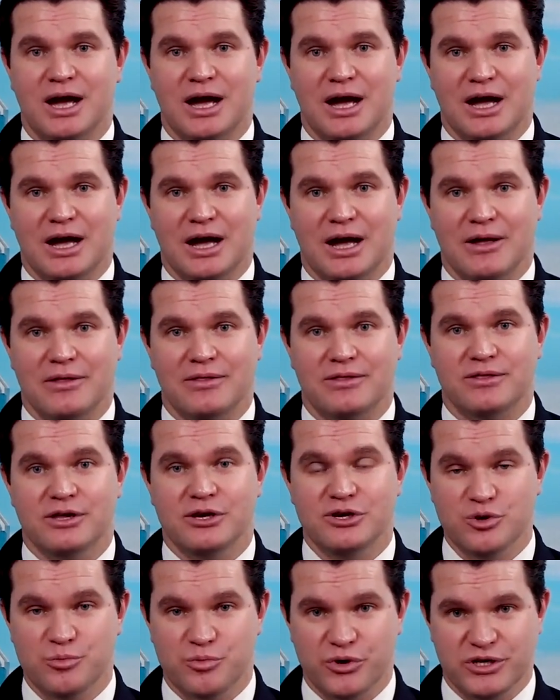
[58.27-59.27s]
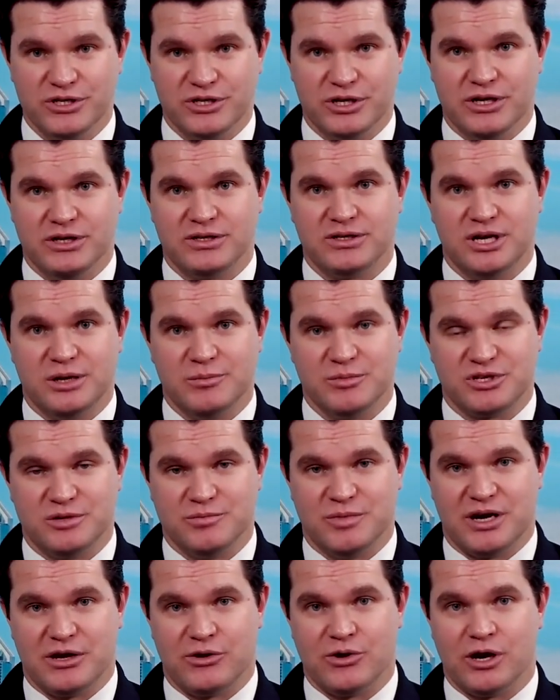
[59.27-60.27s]
The new president,
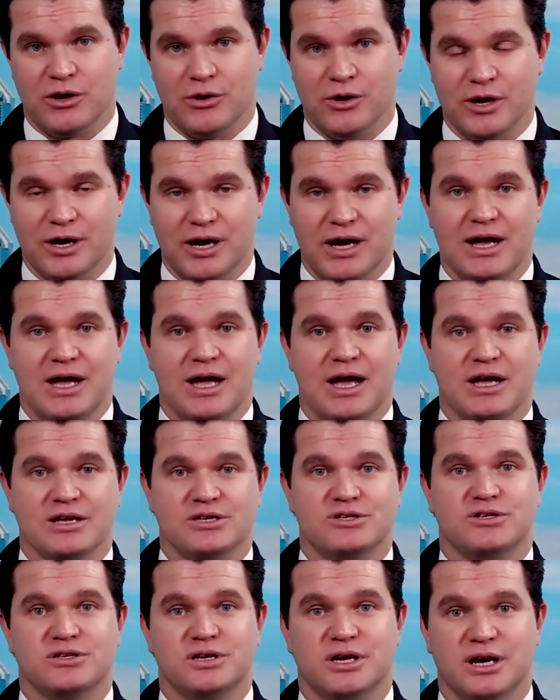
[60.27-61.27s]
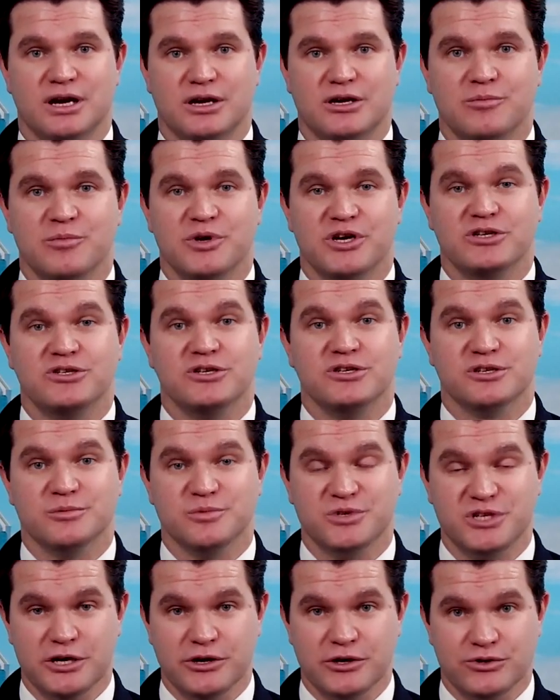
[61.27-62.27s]
Emmerson Mnangagwa, has committed to
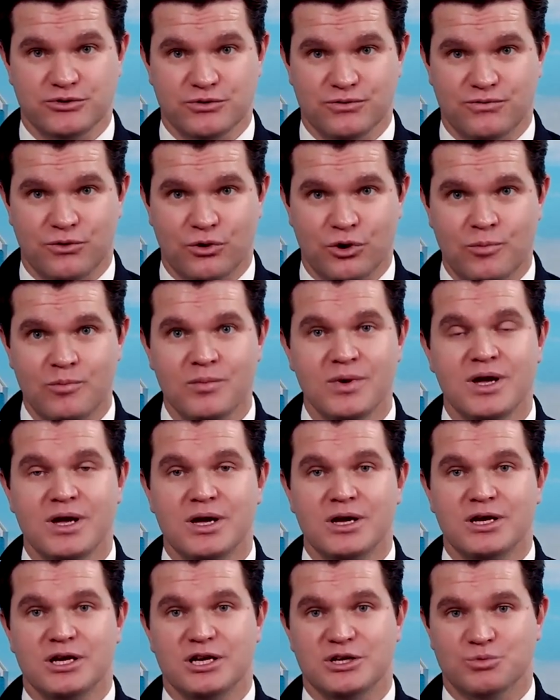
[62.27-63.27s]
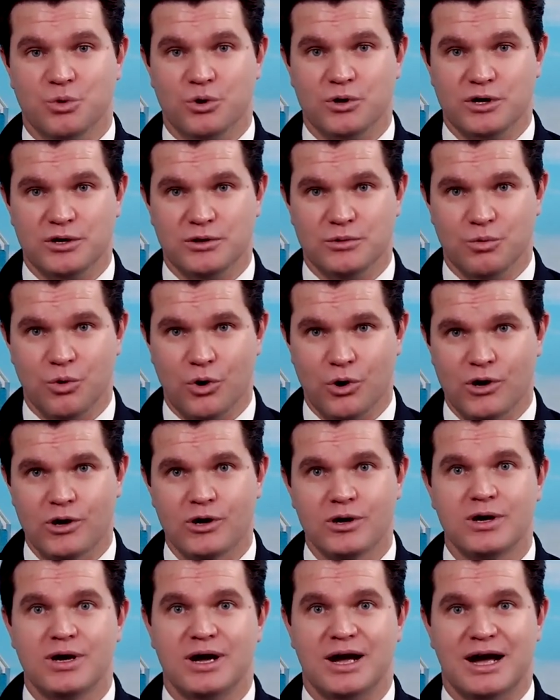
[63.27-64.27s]
some serious reform. He's walking the
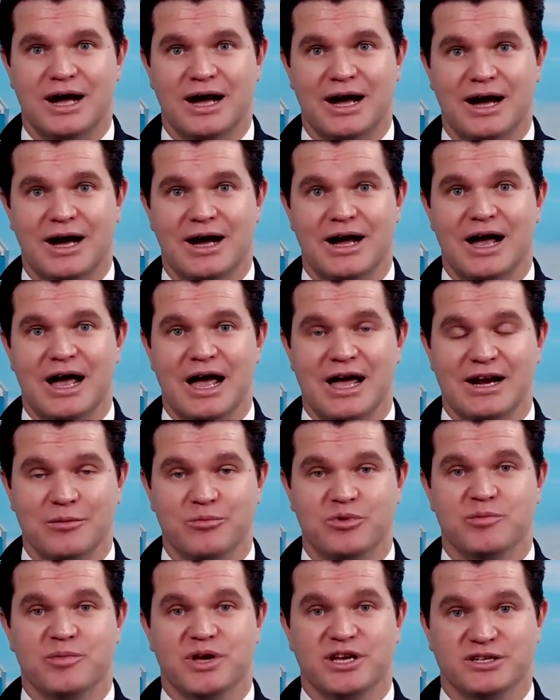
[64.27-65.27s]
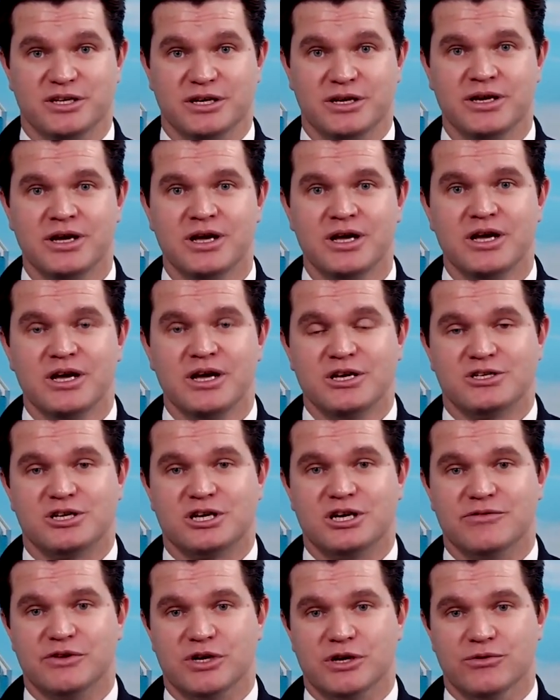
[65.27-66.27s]
walk and implementing
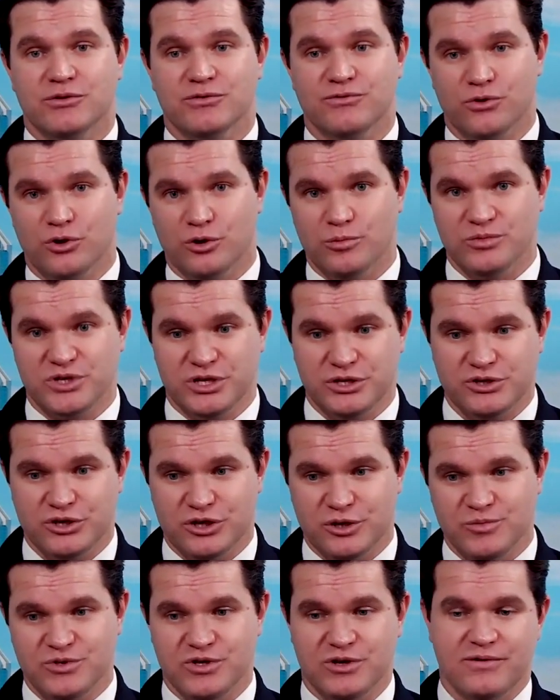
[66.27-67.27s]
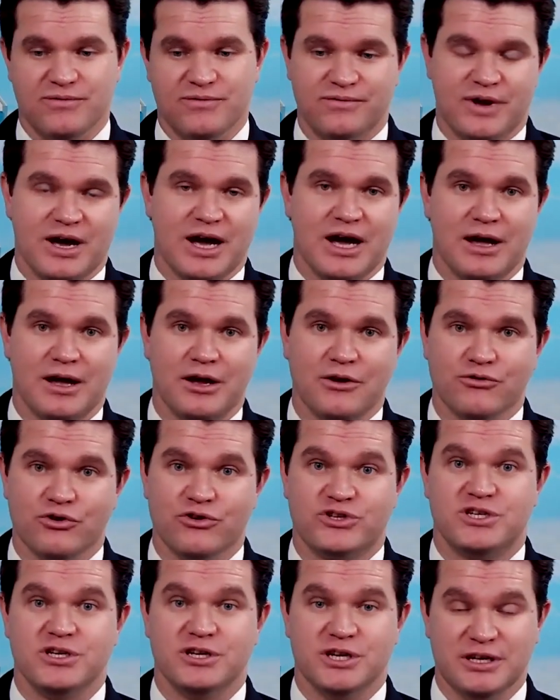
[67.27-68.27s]
significant reforms in terms of
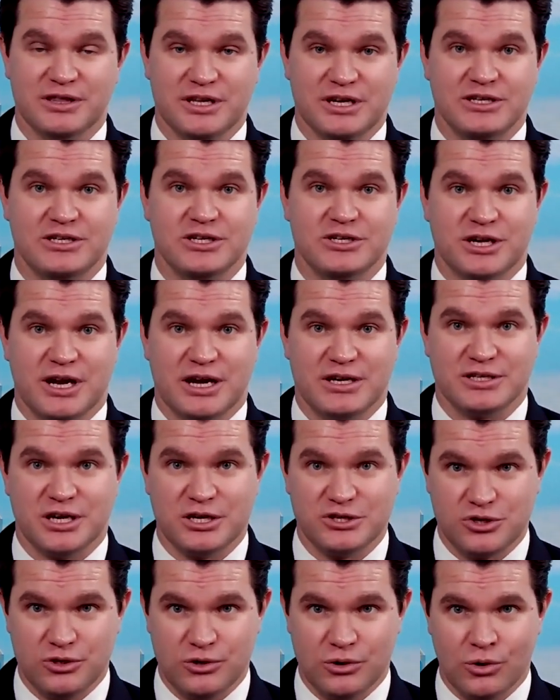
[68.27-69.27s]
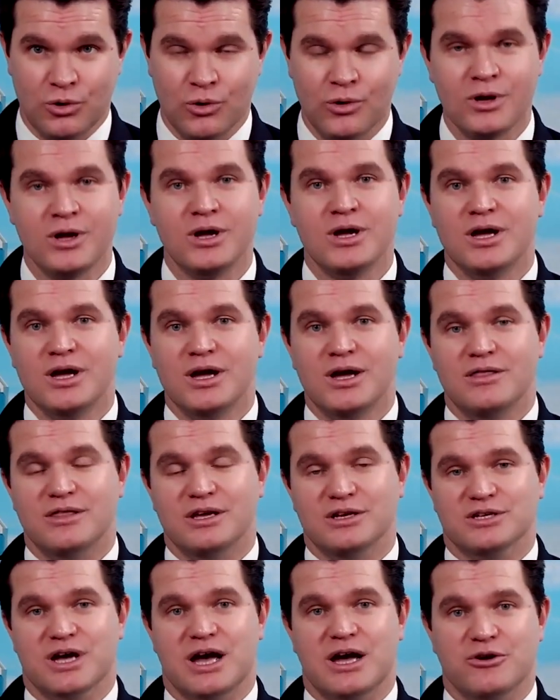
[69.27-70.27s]
rescinding the indigenization law.
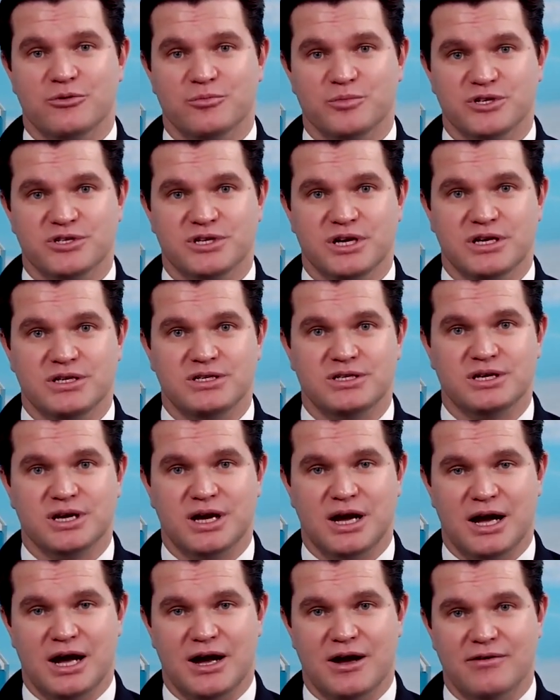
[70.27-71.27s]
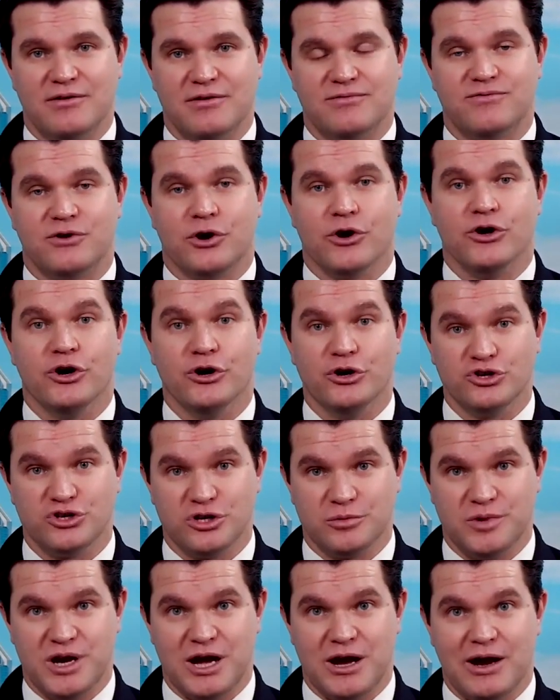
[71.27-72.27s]
There's 100% foreign
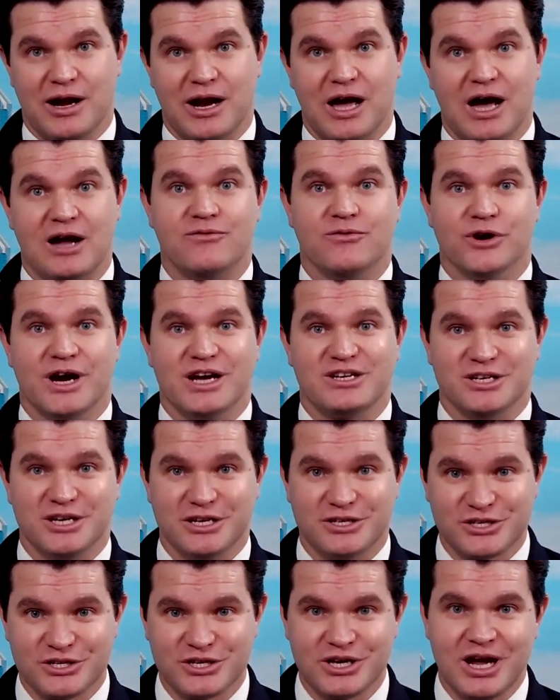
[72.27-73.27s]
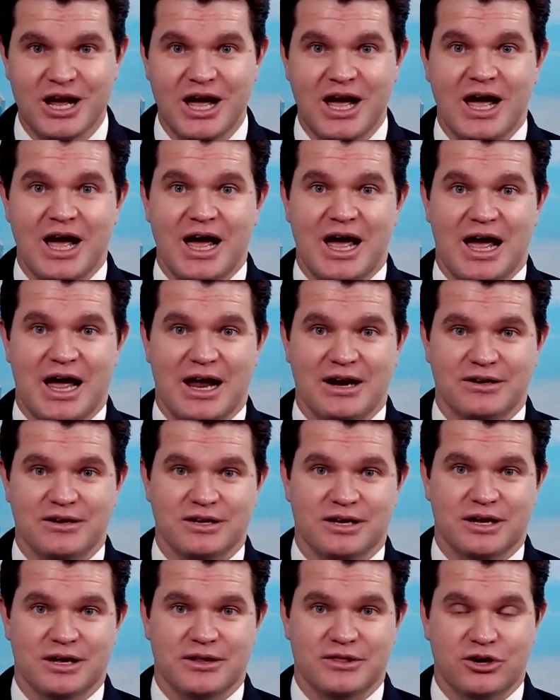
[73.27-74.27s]
ownership now allowed for assets, and
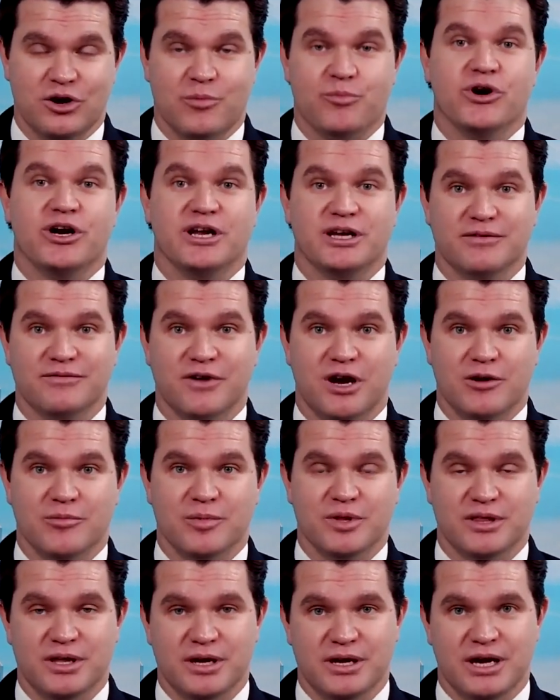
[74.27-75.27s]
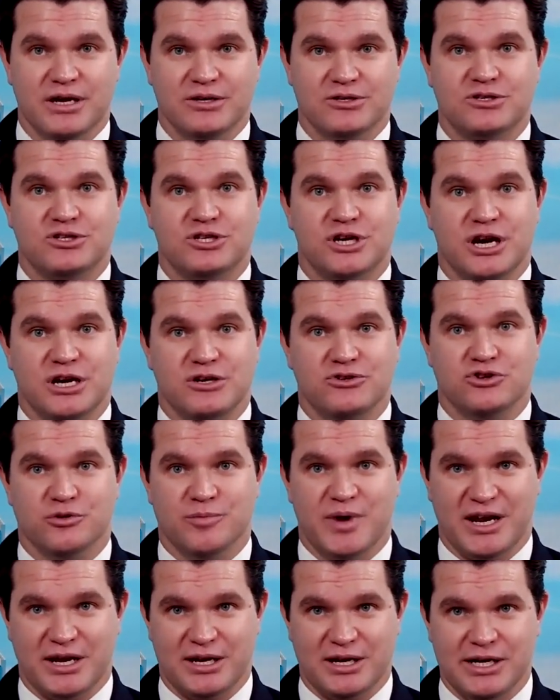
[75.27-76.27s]
the operating environment there has changed
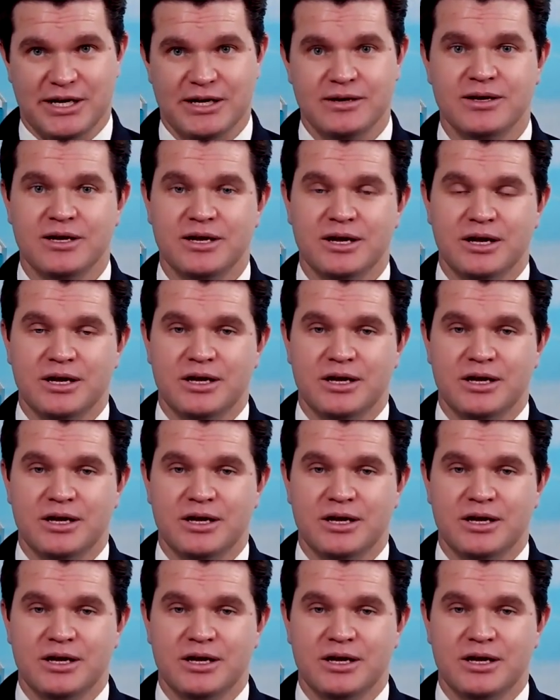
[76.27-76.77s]
dramatically.